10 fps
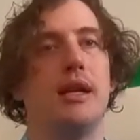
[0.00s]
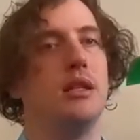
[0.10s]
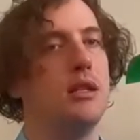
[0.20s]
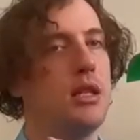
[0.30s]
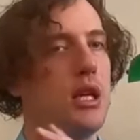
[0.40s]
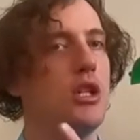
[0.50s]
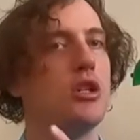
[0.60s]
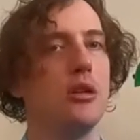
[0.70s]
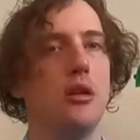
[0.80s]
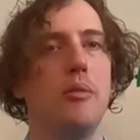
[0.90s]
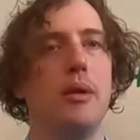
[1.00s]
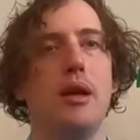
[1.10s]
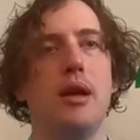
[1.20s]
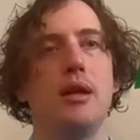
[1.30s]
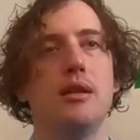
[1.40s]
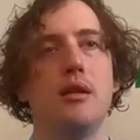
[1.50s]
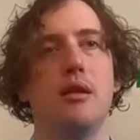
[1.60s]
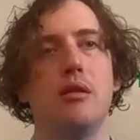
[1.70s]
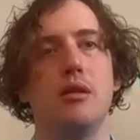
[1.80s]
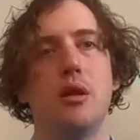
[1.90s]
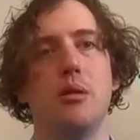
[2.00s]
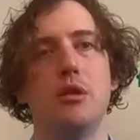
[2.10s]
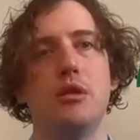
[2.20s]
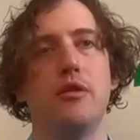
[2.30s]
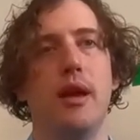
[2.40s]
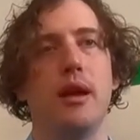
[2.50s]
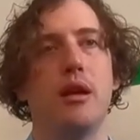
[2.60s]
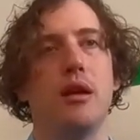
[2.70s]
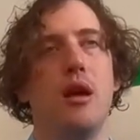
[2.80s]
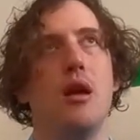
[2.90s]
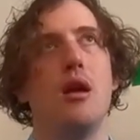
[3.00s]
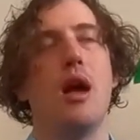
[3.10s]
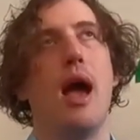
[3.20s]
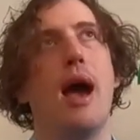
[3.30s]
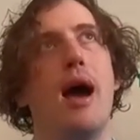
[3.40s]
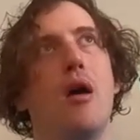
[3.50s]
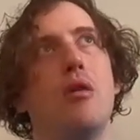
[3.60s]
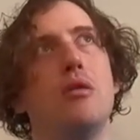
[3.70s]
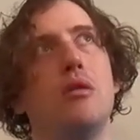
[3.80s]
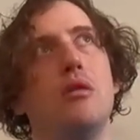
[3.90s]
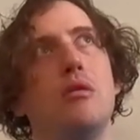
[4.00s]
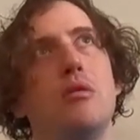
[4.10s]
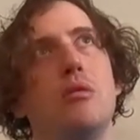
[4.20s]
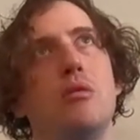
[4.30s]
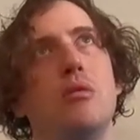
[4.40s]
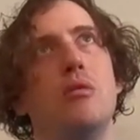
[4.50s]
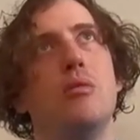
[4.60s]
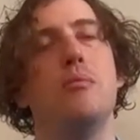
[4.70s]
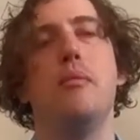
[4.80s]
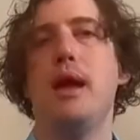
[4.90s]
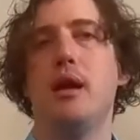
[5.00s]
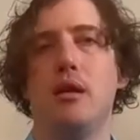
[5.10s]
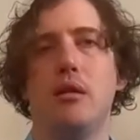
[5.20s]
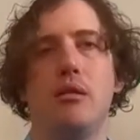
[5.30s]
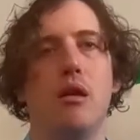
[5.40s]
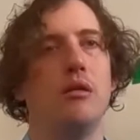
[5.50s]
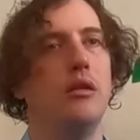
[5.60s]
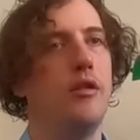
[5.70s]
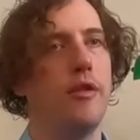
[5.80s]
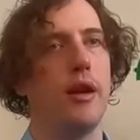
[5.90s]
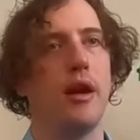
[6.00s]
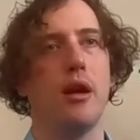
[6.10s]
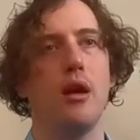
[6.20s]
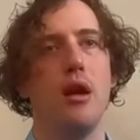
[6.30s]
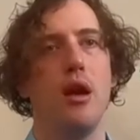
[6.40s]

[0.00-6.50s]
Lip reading: I teach a little bit, and so in terms of like how you make a living,